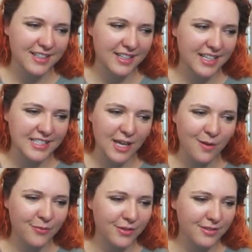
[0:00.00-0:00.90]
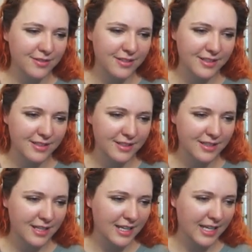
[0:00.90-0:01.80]
It's helpful.
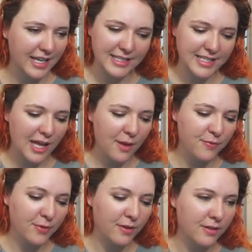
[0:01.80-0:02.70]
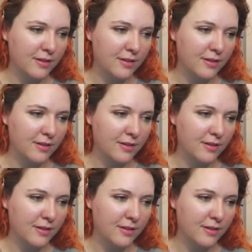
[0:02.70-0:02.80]
It's helpful.